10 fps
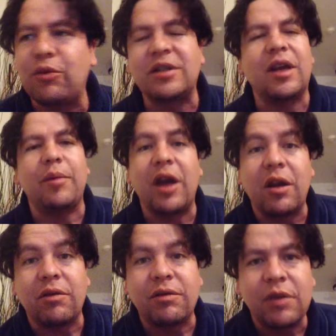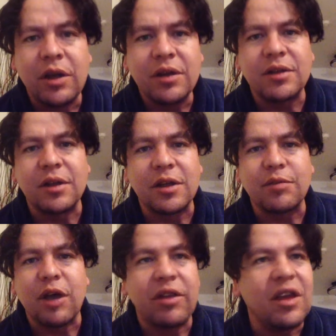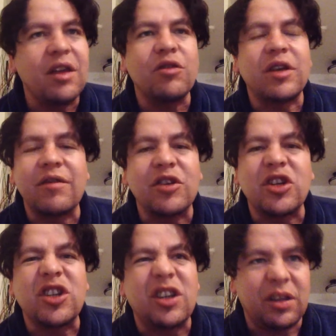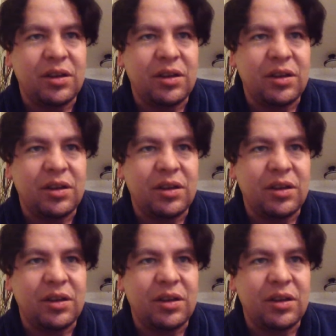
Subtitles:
what's coming out of Stiller's mouth. He don't give a shit.